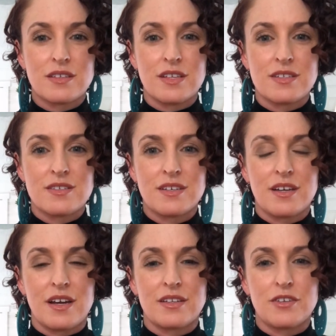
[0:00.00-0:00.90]
that sit
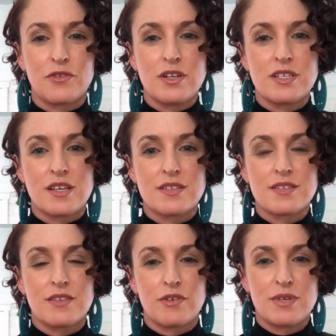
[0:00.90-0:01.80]
at the front desks
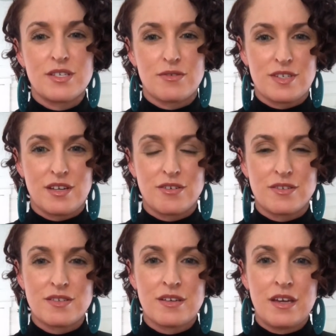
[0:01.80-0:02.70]
of our resource centers.